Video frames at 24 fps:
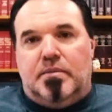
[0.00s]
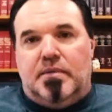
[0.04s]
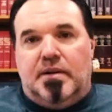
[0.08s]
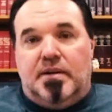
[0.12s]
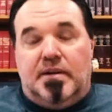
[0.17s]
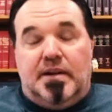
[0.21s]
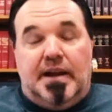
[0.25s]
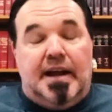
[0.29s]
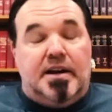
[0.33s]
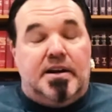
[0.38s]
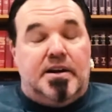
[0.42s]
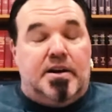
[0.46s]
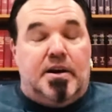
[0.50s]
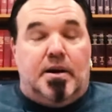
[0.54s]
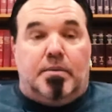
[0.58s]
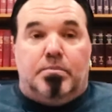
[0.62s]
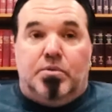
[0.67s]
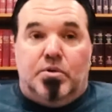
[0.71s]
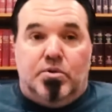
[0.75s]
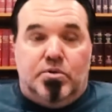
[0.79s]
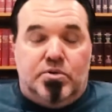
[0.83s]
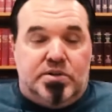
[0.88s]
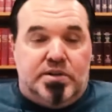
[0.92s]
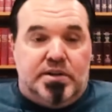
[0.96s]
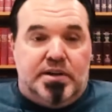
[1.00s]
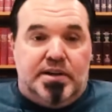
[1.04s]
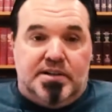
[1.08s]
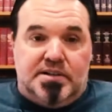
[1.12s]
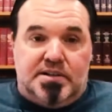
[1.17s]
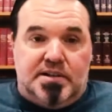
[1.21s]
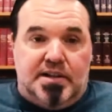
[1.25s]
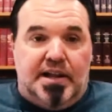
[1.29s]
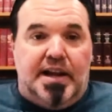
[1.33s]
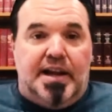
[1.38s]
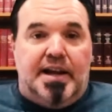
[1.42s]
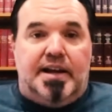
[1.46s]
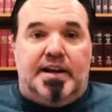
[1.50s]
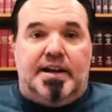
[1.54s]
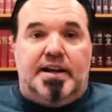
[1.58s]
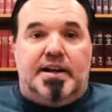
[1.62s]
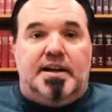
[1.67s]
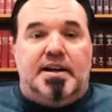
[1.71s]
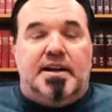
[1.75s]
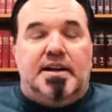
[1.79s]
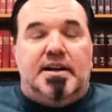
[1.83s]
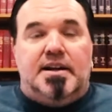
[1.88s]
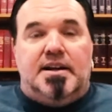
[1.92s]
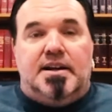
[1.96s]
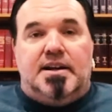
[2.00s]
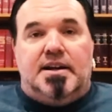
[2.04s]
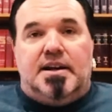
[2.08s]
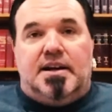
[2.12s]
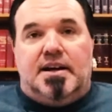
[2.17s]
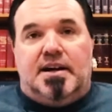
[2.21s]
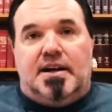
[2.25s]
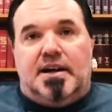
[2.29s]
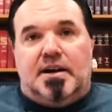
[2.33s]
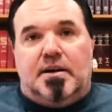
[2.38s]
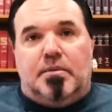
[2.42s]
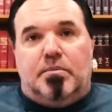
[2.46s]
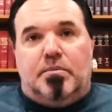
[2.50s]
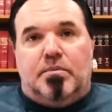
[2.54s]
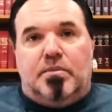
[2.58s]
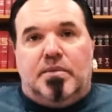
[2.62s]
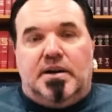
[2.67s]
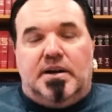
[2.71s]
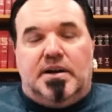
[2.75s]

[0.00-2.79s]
Ended up losing his leg in